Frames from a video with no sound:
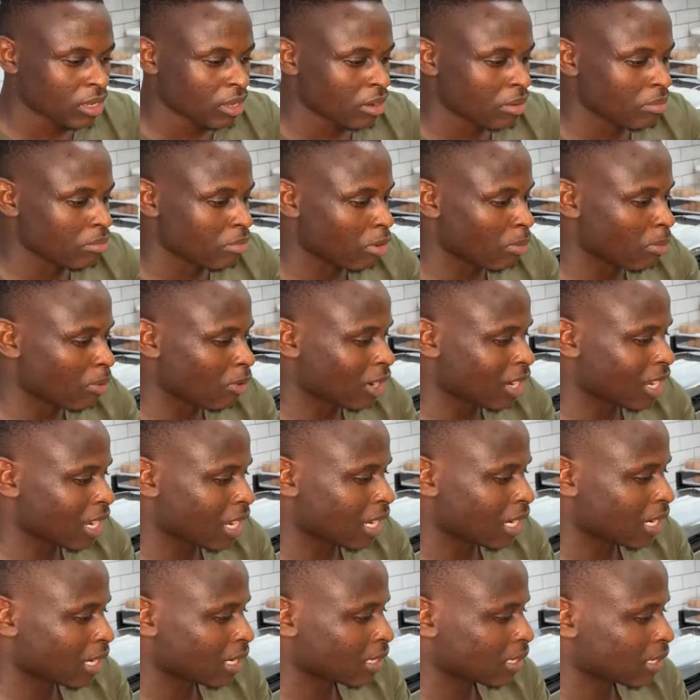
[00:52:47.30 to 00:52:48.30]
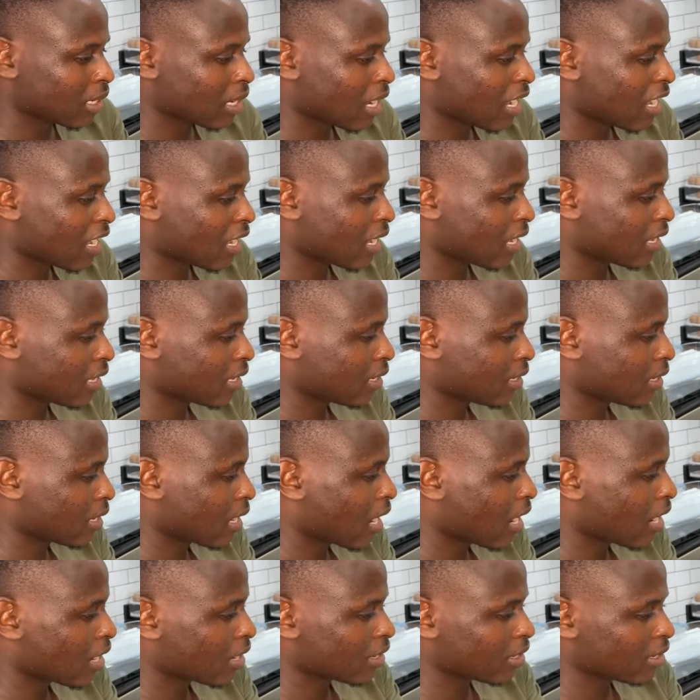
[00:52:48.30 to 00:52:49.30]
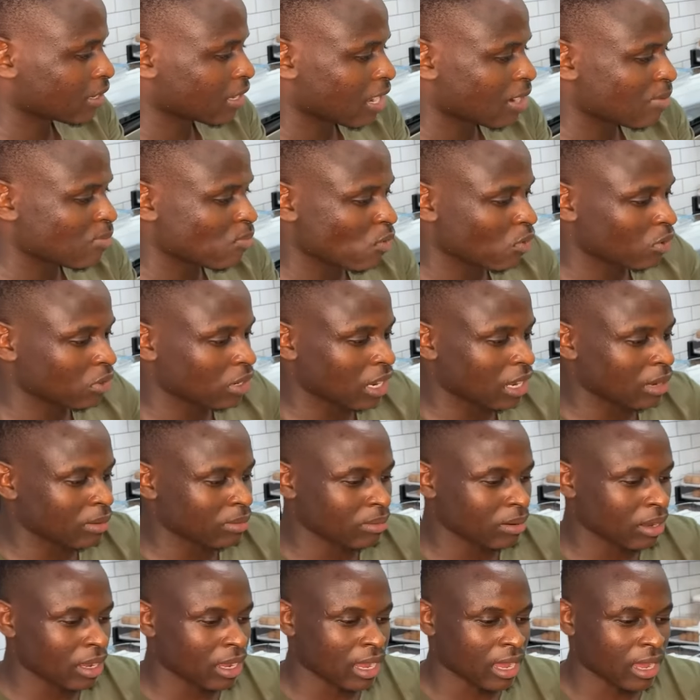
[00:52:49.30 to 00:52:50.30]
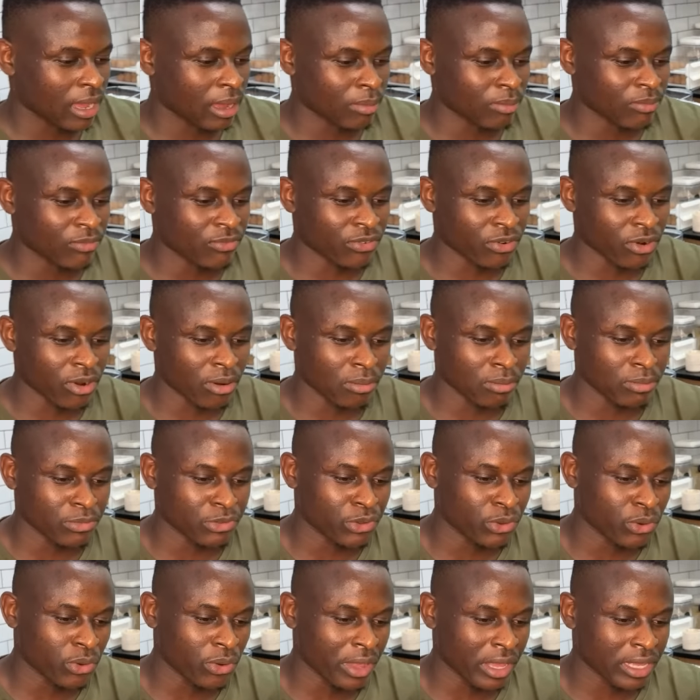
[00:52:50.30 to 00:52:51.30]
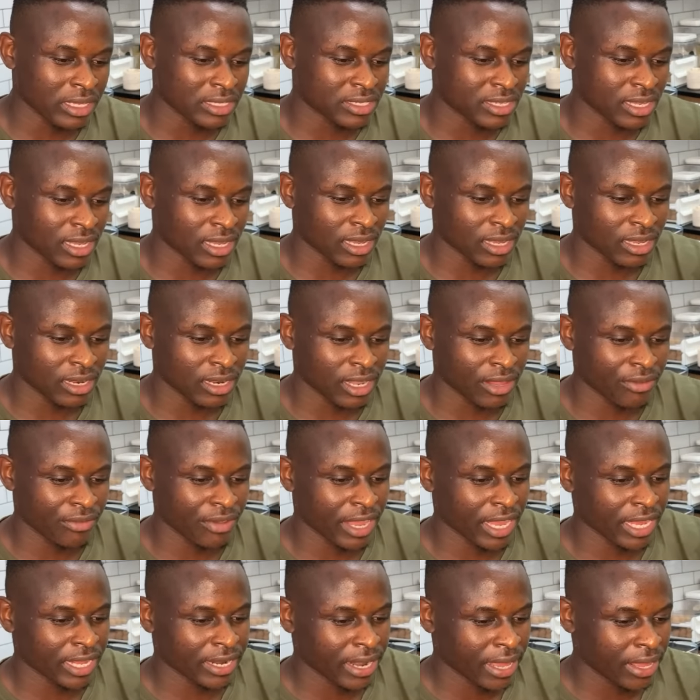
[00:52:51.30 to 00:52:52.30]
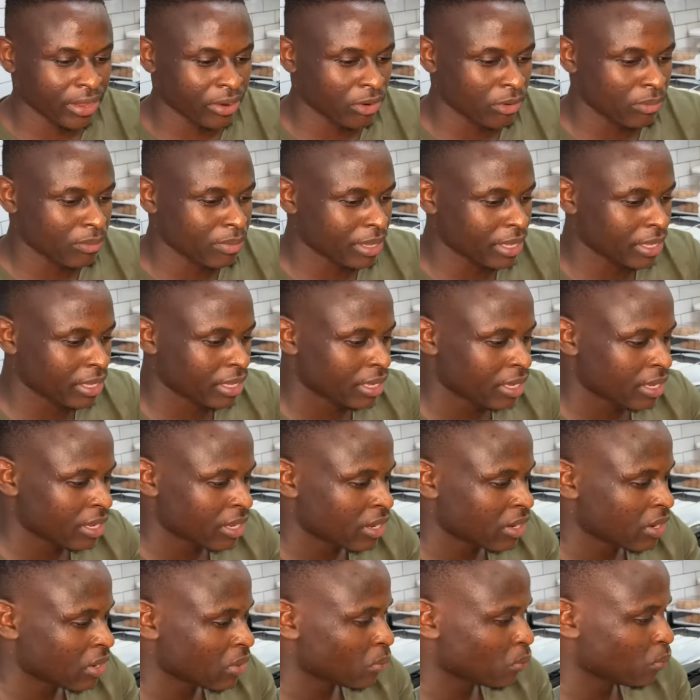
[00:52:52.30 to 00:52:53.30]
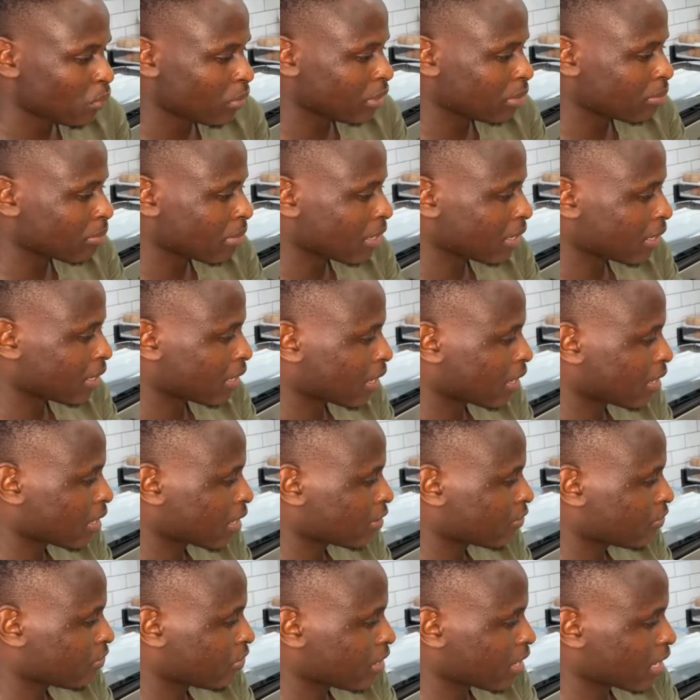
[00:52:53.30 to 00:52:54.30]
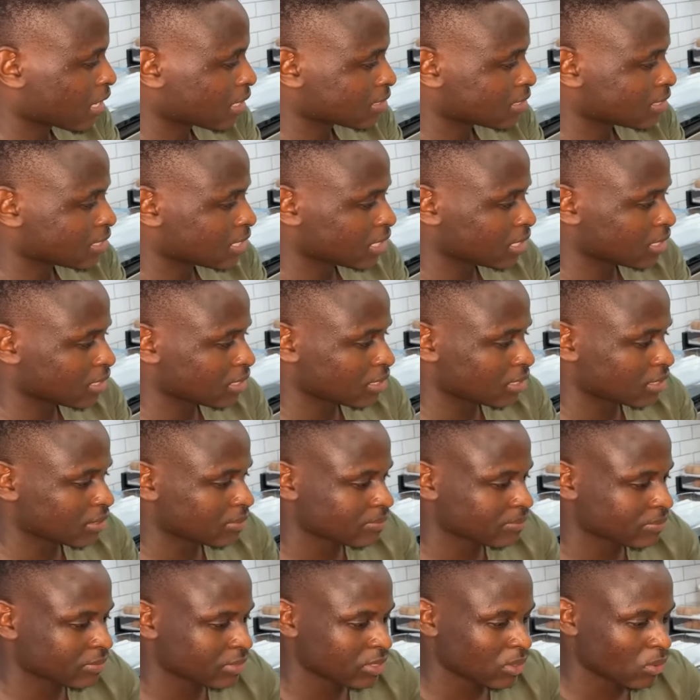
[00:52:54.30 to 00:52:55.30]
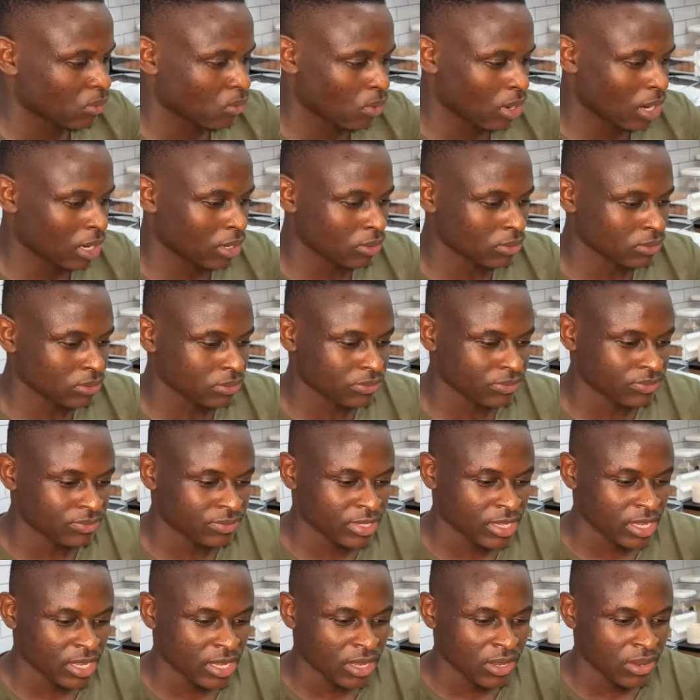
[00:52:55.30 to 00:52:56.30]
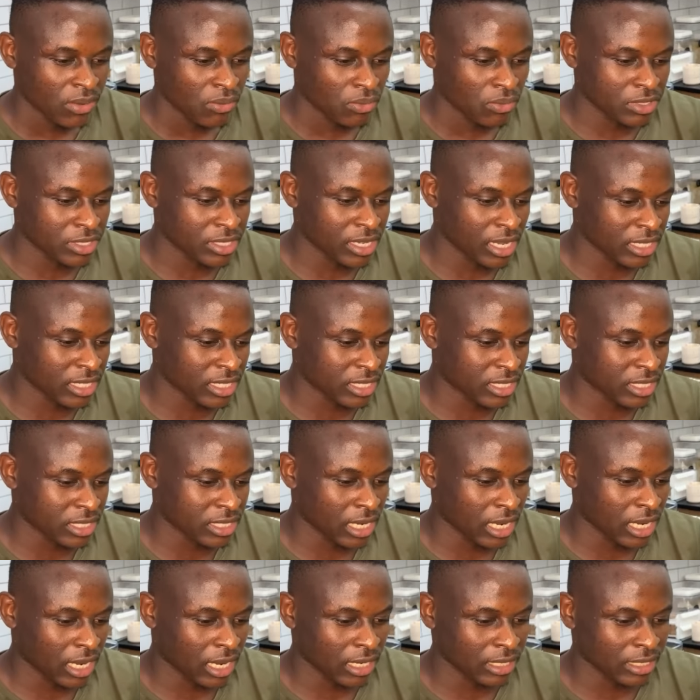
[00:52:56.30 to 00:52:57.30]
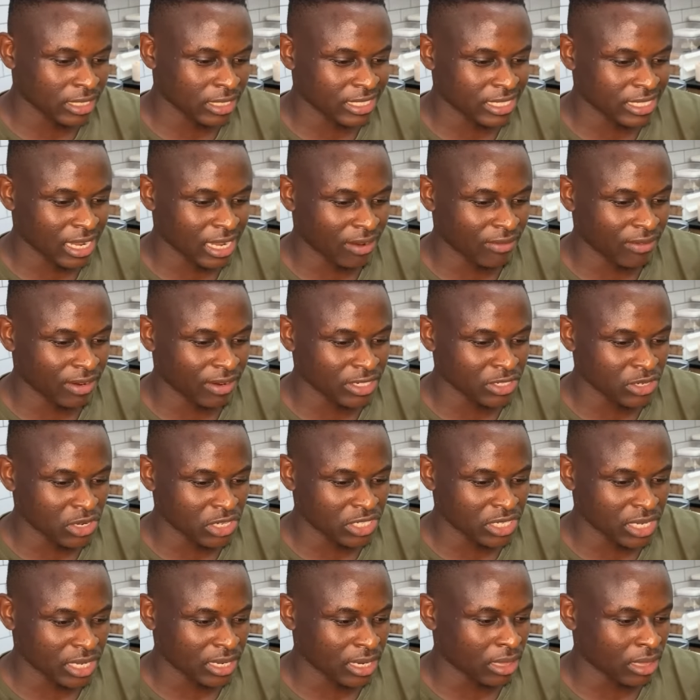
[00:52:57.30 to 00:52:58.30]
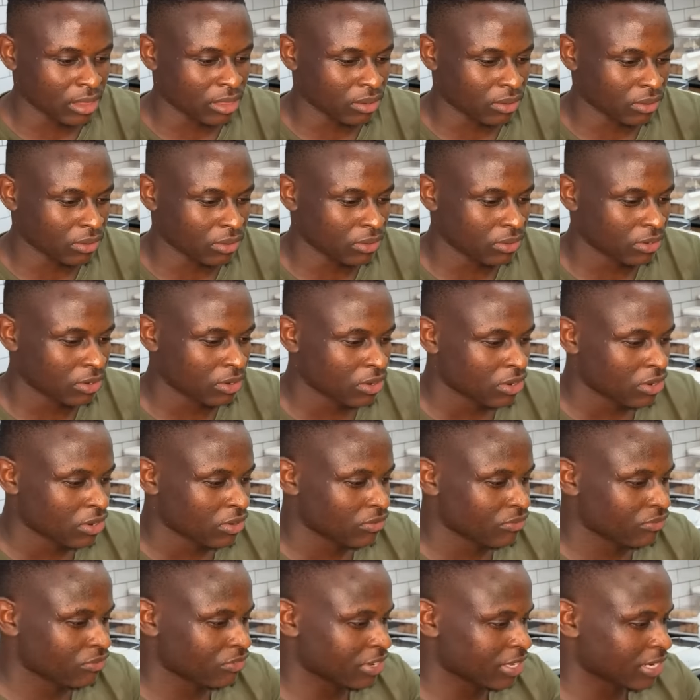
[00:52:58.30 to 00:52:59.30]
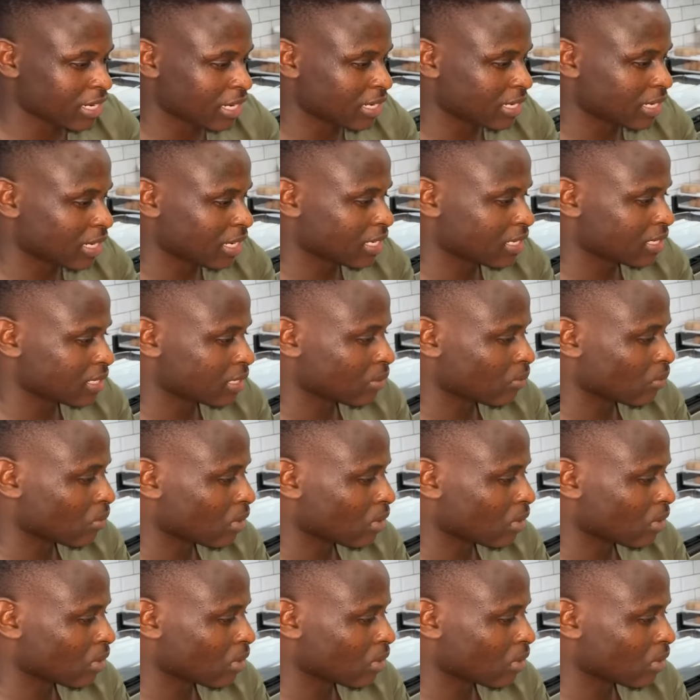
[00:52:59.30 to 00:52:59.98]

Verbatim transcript: Bobo Gang, I hi, I'm I'm, from USA, living in Nairobi with my Kenyan fiancee. Wow, we just uh, discovered your channel through Vin and Lenny.